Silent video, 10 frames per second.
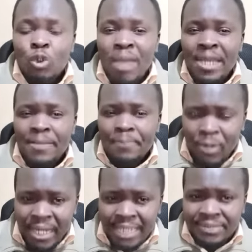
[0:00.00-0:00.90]
to
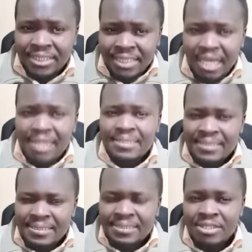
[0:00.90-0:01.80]
manipulate
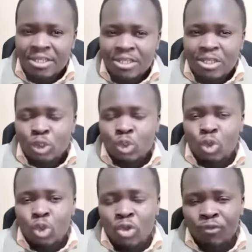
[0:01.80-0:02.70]
results
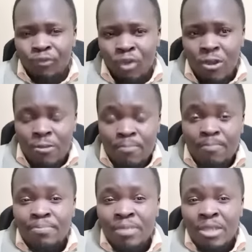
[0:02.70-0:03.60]
to
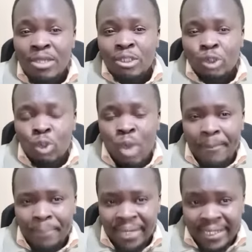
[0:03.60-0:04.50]
conform to
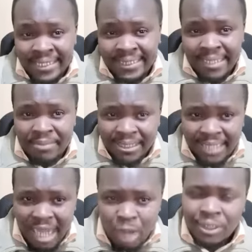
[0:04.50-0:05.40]
a
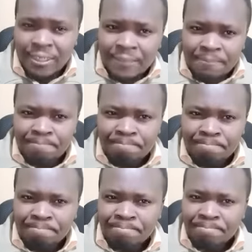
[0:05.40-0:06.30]
predetermined outcome.
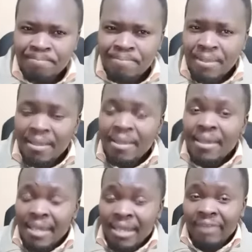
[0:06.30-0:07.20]

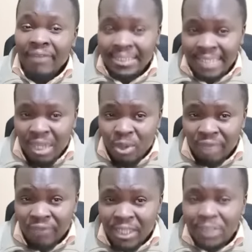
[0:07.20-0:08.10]
And that's how
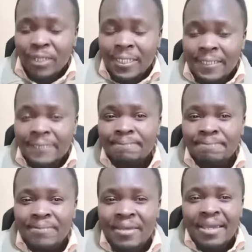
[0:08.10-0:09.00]
eventually
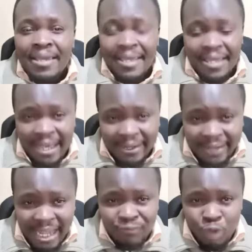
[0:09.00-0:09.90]
he
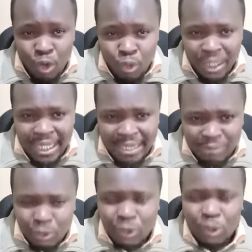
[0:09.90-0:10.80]
arrived on
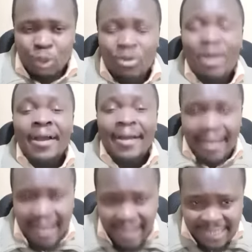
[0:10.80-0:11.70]
William Ruto
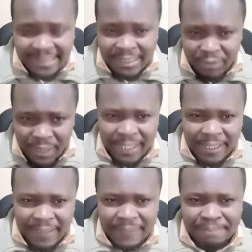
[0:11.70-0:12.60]
as the
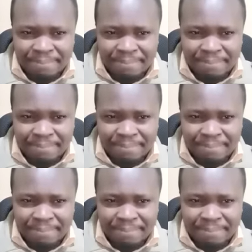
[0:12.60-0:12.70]
winner.